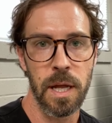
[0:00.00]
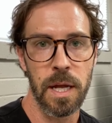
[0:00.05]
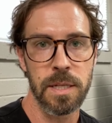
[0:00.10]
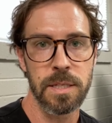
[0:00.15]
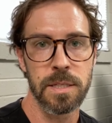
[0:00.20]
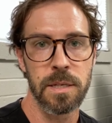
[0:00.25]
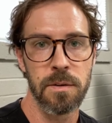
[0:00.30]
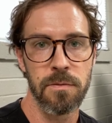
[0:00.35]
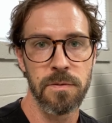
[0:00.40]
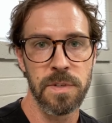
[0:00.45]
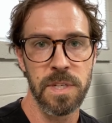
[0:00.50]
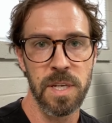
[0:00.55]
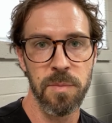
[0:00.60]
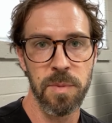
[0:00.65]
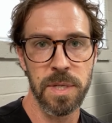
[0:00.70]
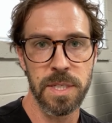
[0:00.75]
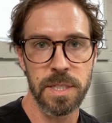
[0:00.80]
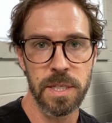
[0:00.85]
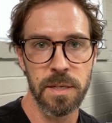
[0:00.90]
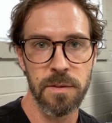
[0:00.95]
lots of
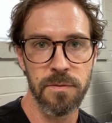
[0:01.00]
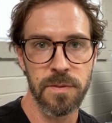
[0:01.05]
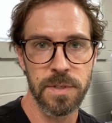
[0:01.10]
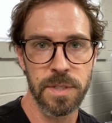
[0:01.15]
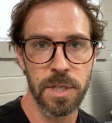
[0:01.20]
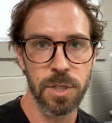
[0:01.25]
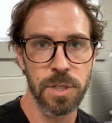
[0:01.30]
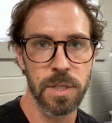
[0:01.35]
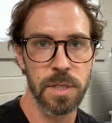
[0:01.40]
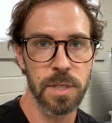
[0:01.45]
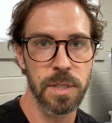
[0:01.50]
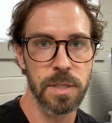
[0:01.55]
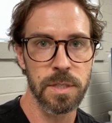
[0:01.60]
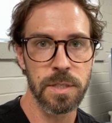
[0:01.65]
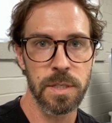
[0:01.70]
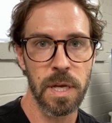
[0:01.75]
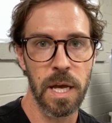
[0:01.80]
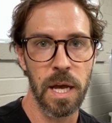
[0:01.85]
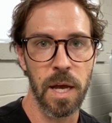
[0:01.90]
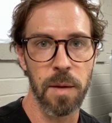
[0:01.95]
DPC
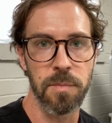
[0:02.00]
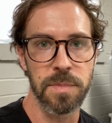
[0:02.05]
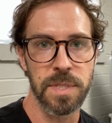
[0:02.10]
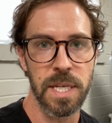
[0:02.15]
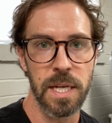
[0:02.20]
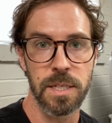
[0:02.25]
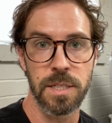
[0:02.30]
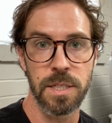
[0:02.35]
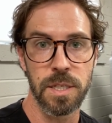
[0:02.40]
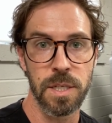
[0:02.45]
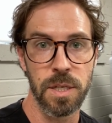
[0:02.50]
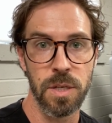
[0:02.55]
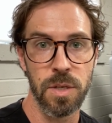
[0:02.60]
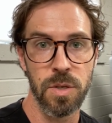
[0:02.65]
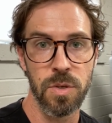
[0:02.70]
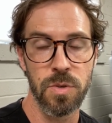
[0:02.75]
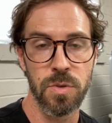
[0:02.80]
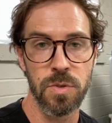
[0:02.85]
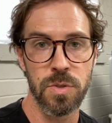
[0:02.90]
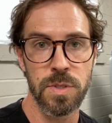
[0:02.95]
physicians tend to
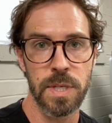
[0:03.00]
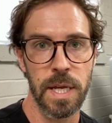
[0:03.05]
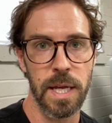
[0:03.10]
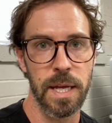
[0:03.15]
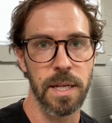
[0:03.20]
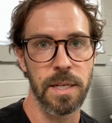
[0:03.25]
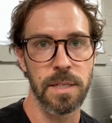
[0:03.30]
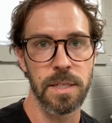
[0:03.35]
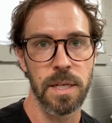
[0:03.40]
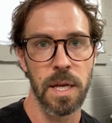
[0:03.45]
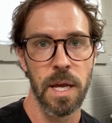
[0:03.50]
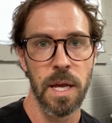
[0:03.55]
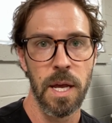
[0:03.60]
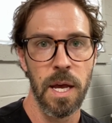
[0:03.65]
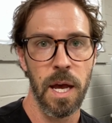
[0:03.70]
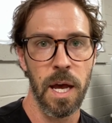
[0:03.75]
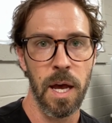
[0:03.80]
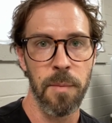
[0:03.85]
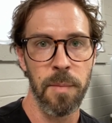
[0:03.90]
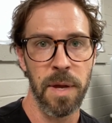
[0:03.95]
use and
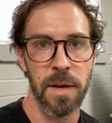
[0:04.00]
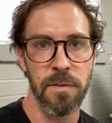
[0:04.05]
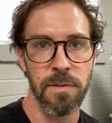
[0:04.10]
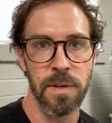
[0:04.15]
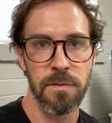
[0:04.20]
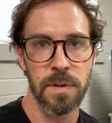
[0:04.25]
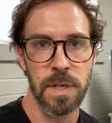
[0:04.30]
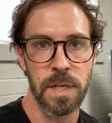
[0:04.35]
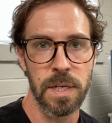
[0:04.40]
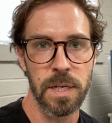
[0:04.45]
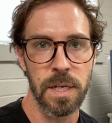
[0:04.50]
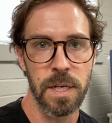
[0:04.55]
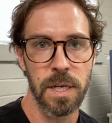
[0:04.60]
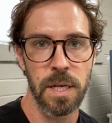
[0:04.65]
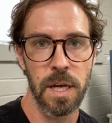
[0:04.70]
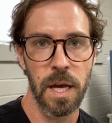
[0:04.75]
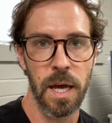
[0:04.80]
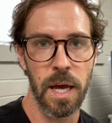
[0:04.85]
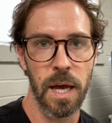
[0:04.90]
have even